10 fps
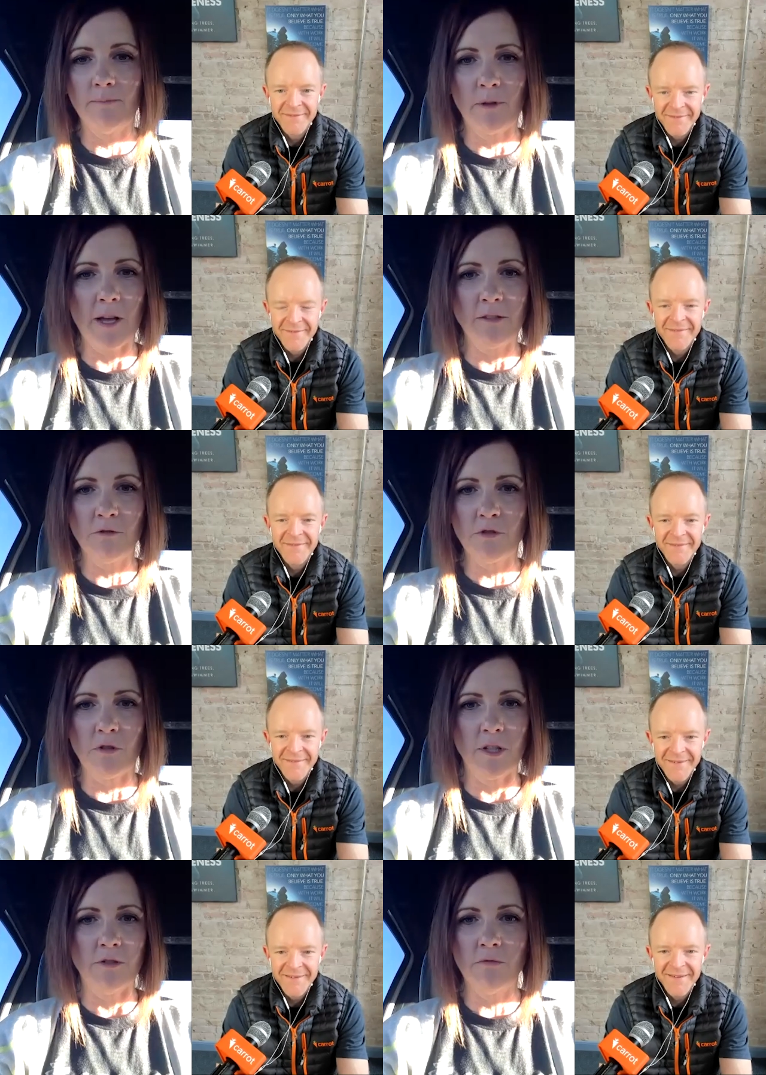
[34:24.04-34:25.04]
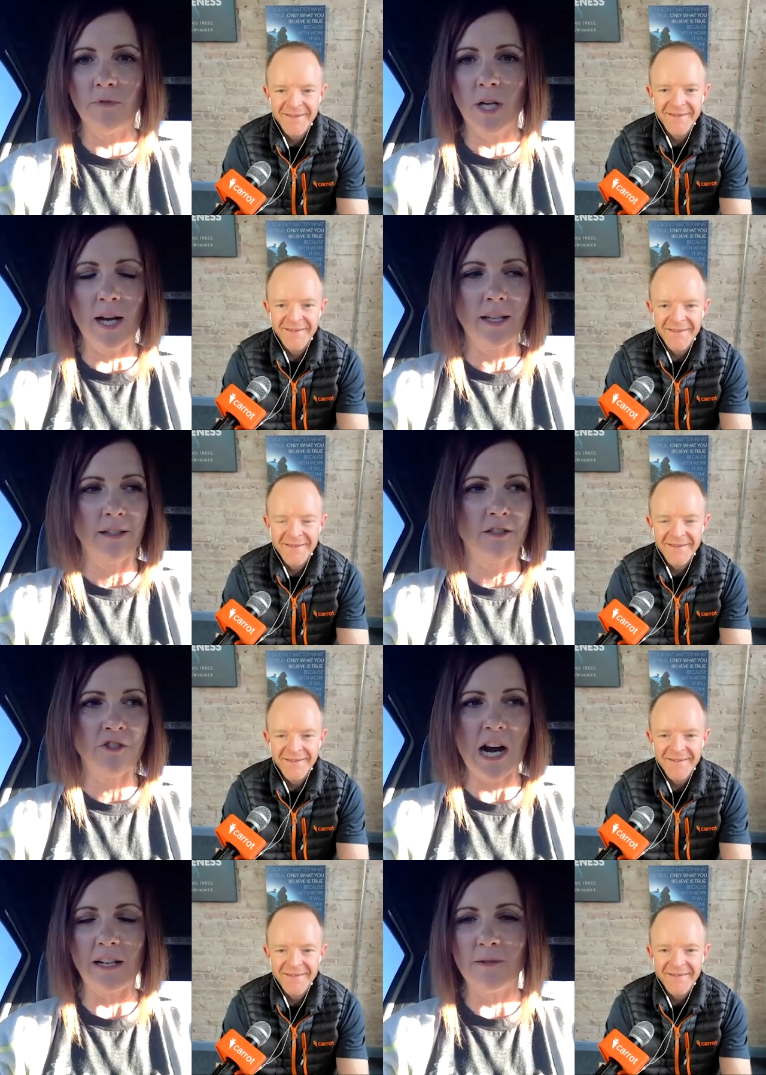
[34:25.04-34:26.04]
Speaker 1: Do not get
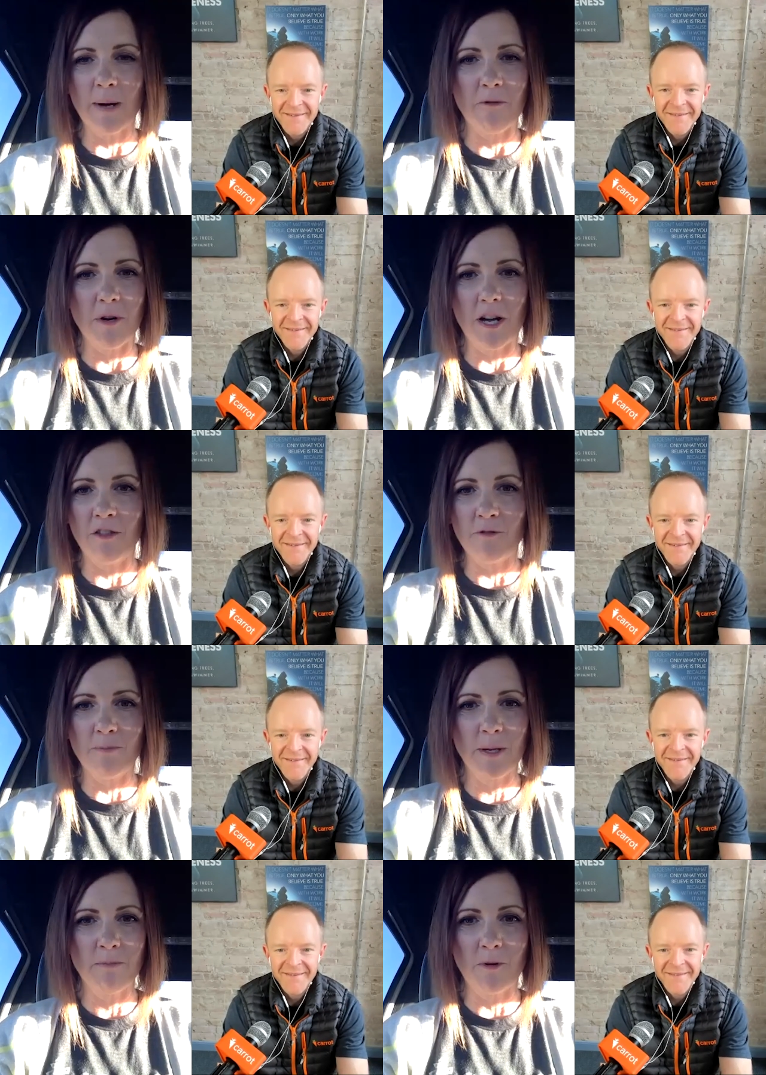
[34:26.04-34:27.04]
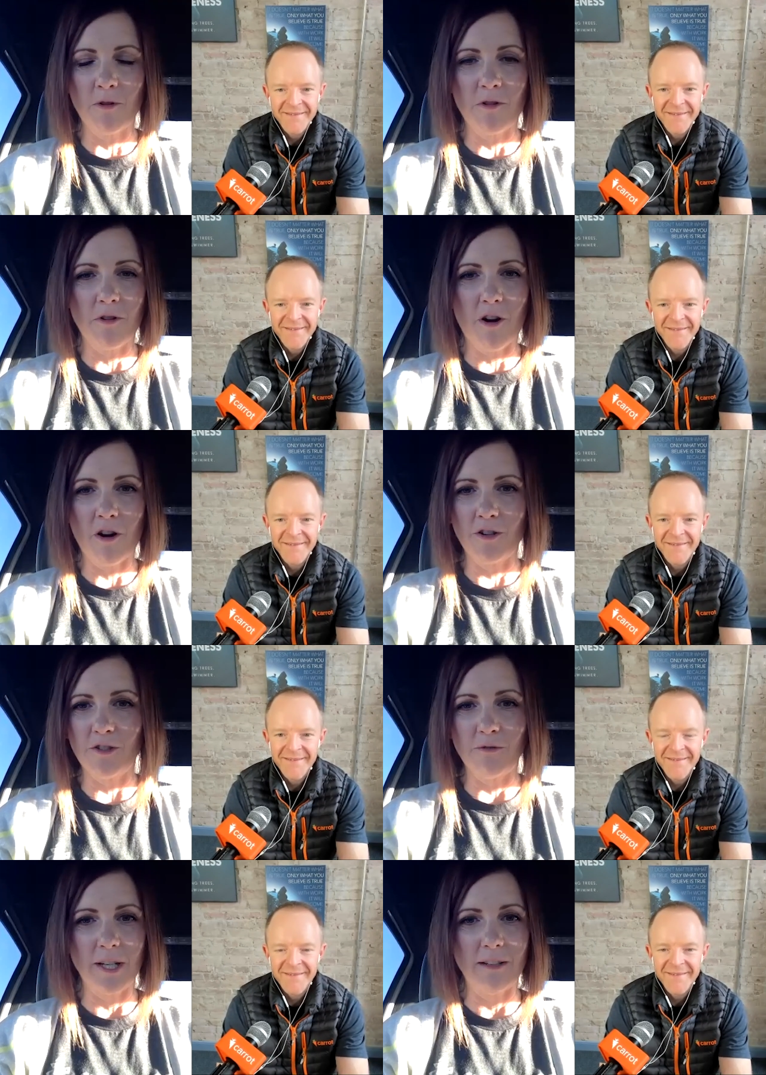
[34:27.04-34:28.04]
distracted by what other people are
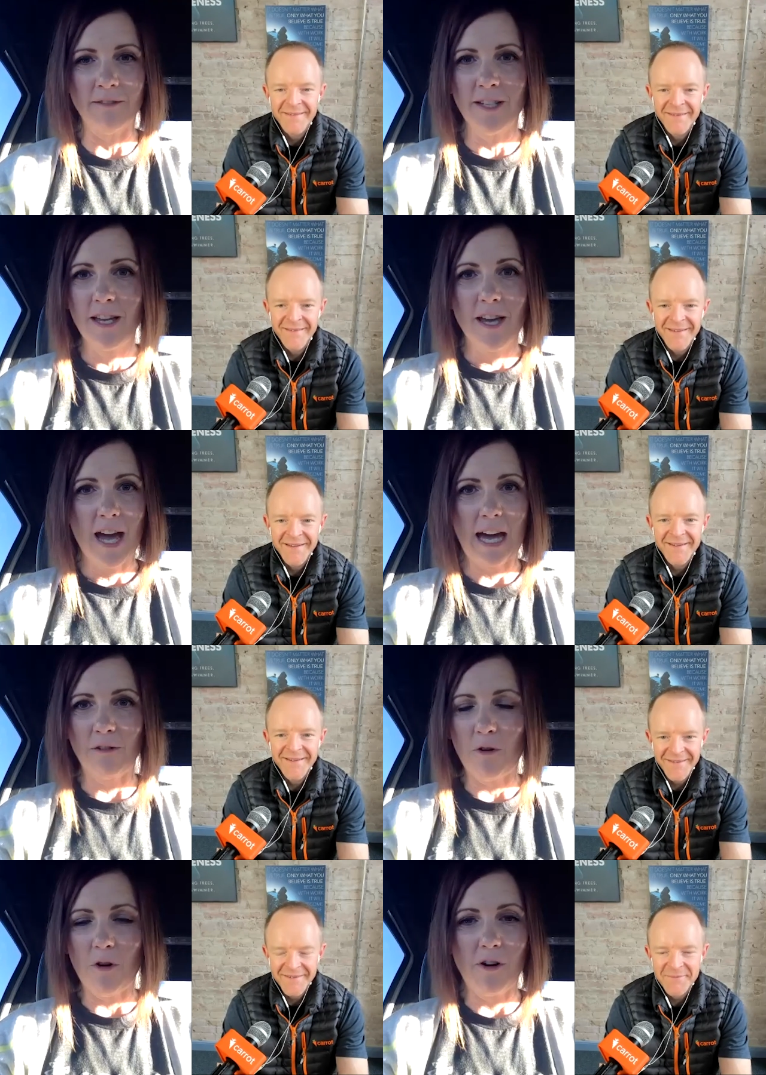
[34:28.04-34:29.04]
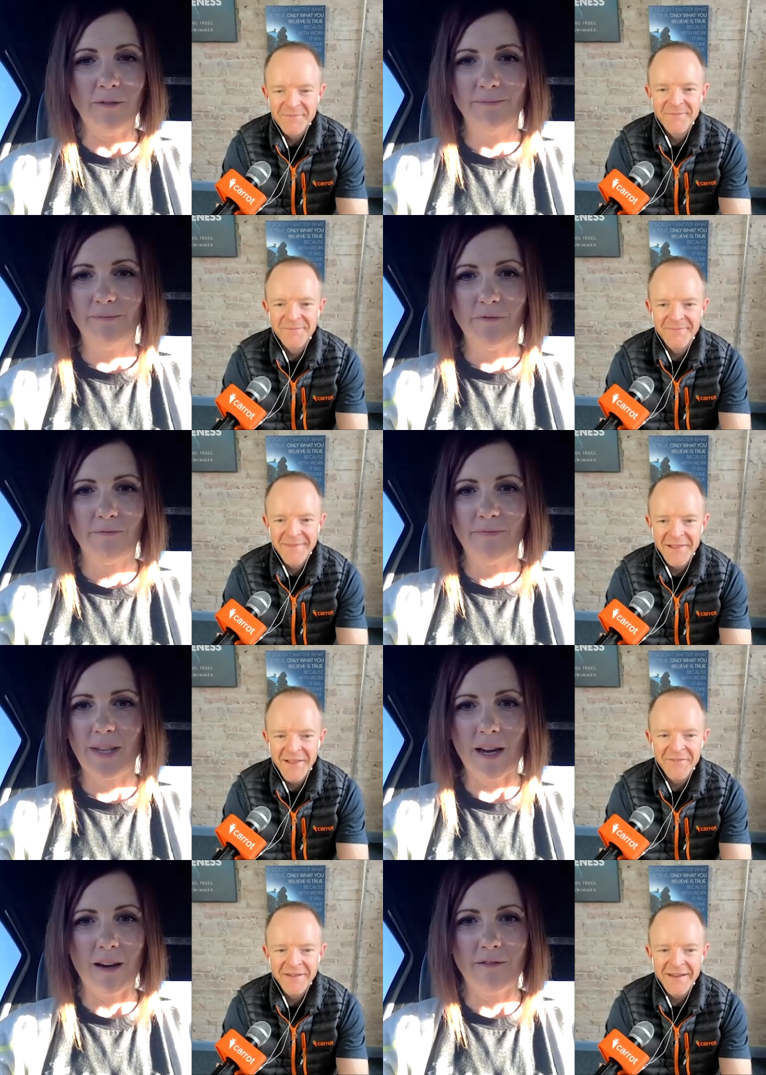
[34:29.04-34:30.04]
doing at all.
Speaker 2: I
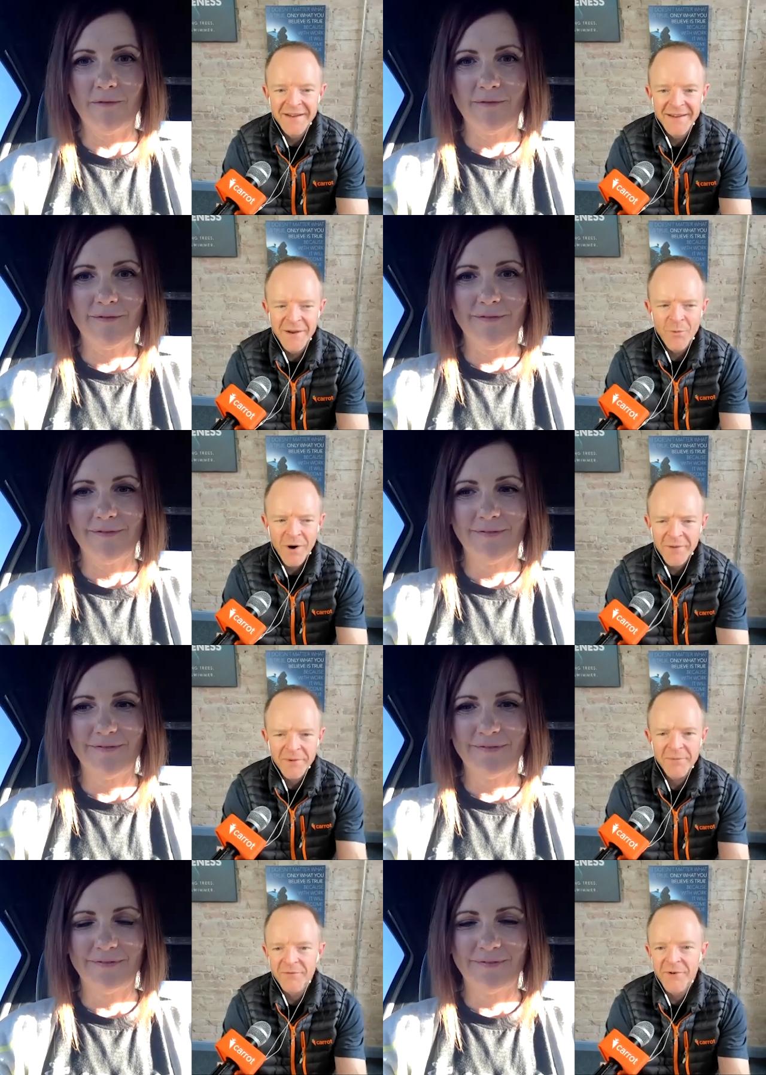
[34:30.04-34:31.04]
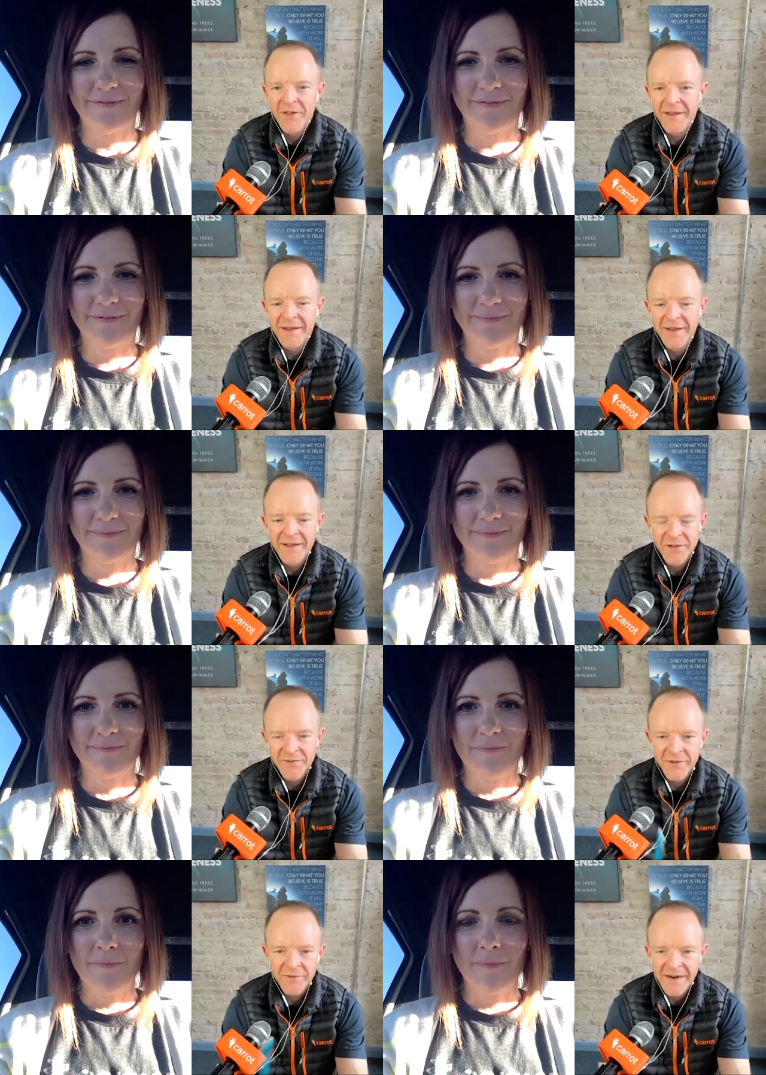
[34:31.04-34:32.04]
love it. And where can people follow you?
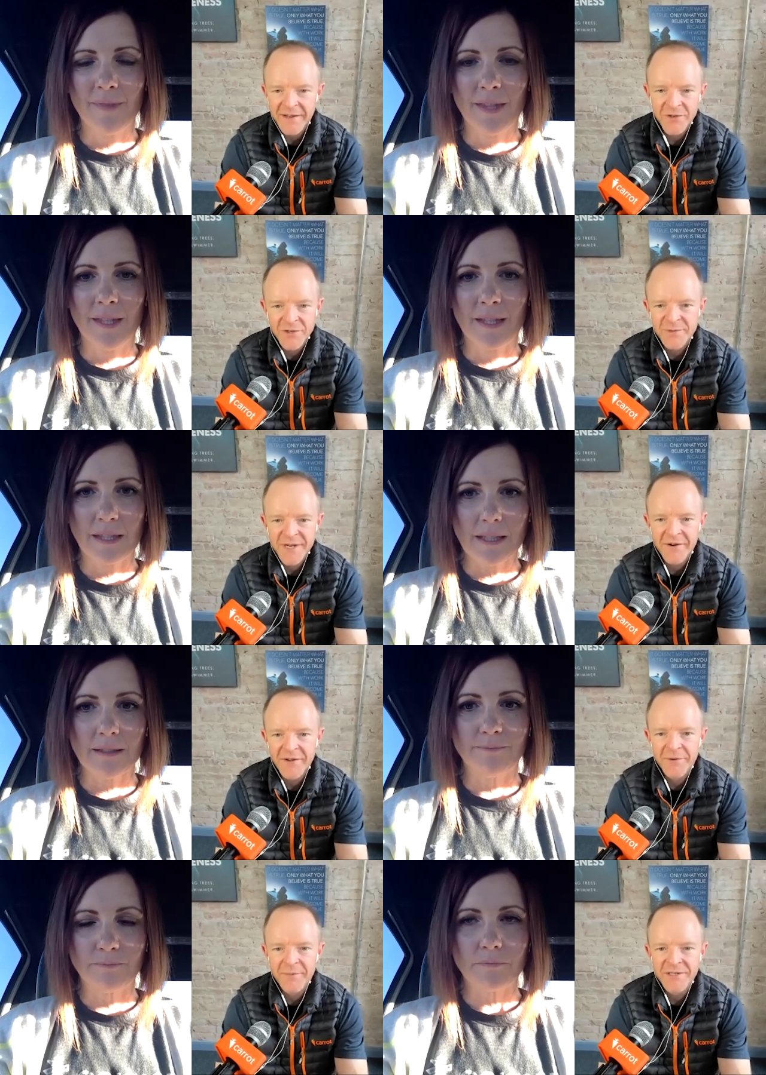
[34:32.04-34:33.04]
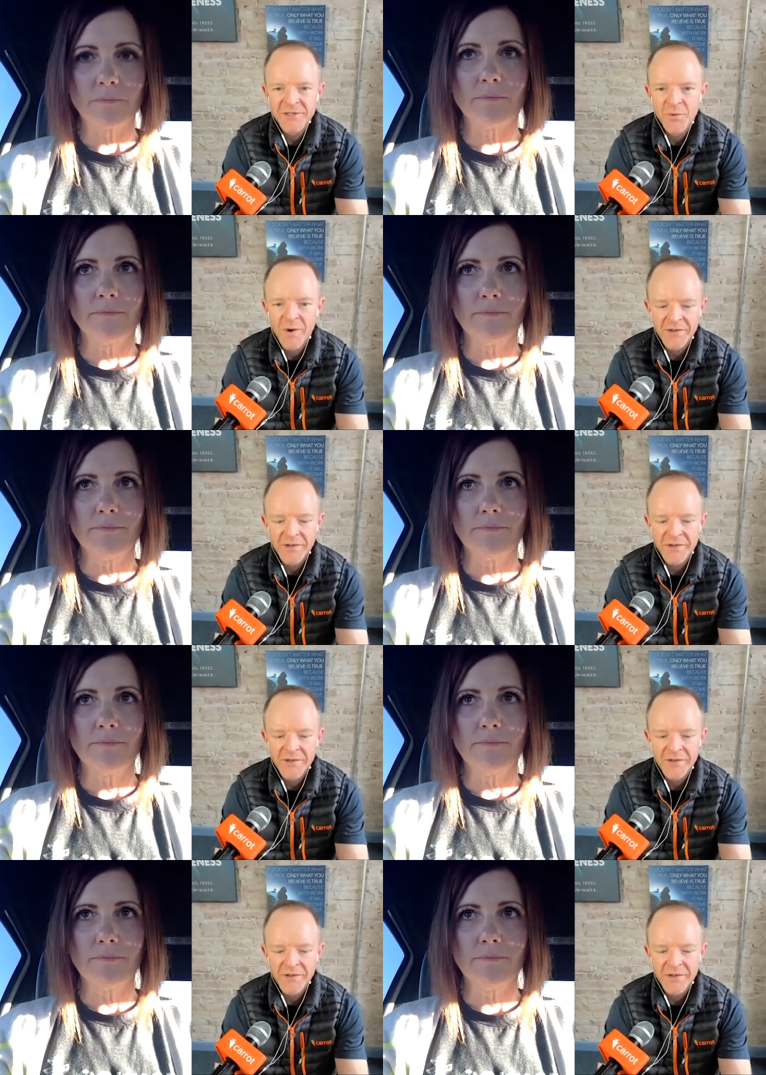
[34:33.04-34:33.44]
You got a YouTube channel you'd mentioned. Where